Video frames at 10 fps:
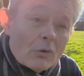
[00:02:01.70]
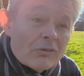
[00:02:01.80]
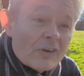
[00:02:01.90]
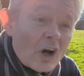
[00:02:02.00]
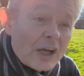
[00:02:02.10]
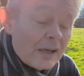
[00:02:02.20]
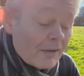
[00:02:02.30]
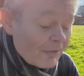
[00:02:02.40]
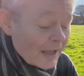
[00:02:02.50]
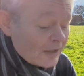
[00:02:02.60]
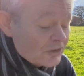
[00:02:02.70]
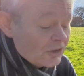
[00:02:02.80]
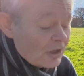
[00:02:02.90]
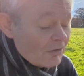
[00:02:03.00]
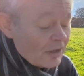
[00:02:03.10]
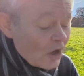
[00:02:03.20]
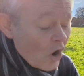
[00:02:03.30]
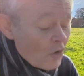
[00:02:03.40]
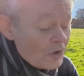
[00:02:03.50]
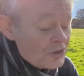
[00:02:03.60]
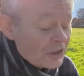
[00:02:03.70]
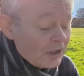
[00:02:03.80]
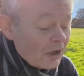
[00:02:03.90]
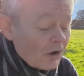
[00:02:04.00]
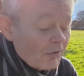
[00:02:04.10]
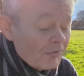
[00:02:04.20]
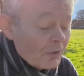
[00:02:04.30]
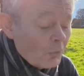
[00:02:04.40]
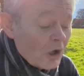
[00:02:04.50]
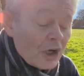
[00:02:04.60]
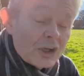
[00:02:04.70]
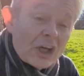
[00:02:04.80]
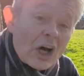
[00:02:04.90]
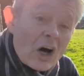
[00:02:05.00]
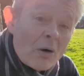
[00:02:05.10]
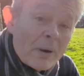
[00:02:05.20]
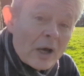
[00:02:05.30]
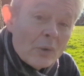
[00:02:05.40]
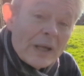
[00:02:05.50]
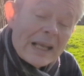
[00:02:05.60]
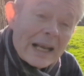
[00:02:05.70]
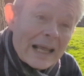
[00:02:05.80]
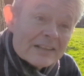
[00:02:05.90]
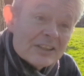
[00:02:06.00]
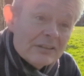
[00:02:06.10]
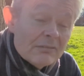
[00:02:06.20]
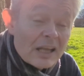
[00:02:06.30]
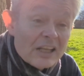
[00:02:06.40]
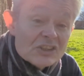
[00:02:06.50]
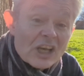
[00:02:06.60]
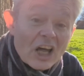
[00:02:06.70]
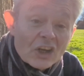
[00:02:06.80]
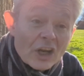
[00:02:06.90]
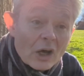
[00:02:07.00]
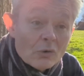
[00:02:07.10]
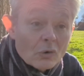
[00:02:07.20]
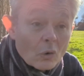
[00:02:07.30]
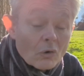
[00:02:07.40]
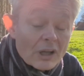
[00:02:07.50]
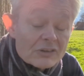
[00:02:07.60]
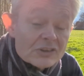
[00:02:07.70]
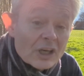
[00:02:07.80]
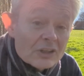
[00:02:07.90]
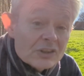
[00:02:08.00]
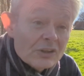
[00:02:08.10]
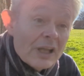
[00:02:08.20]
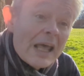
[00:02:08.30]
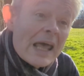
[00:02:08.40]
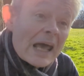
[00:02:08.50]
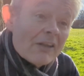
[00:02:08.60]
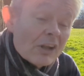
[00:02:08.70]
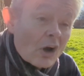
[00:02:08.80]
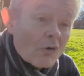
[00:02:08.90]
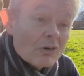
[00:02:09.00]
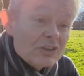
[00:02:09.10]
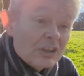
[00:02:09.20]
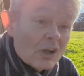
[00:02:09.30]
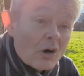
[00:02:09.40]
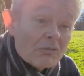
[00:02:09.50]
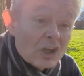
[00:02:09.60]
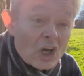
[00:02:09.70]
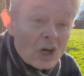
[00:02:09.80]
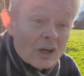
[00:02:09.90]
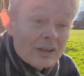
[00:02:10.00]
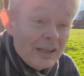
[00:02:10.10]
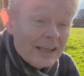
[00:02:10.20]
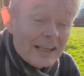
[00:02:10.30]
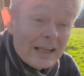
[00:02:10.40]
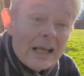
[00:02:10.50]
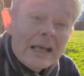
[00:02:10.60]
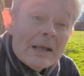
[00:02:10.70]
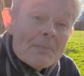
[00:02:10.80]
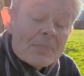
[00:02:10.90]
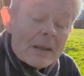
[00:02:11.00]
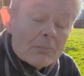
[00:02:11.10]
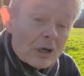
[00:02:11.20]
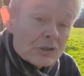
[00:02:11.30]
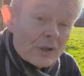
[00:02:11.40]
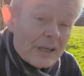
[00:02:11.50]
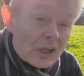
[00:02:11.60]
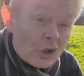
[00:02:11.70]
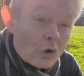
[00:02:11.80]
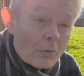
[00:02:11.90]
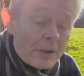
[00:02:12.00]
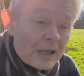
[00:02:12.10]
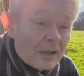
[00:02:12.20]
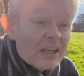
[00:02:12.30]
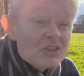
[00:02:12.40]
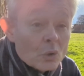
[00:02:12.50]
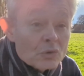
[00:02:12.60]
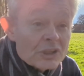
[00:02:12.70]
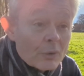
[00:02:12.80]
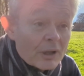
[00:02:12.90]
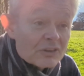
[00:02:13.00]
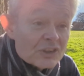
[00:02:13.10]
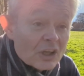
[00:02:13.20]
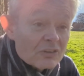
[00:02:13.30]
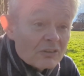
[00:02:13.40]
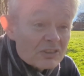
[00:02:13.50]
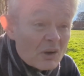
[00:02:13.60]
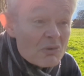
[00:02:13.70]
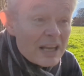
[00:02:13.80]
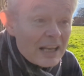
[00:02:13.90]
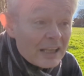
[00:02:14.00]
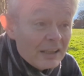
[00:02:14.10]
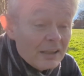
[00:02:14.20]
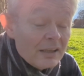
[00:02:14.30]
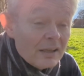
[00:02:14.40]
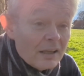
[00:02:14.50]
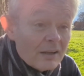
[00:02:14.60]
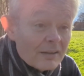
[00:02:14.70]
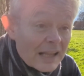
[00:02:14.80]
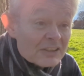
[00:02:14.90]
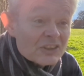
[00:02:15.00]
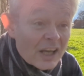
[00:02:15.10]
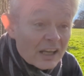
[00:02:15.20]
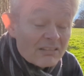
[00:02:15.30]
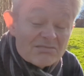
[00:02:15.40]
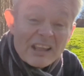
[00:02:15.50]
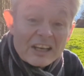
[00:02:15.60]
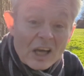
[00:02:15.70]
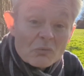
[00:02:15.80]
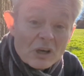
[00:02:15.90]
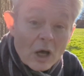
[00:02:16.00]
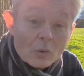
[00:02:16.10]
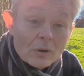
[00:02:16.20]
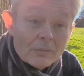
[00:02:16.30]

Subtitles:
will find that the origin of the word carbo in Latin is unknown or uncertain, and the origin of ker in Proto-Indo-European is also uncertain. So really, they're saying they don't know.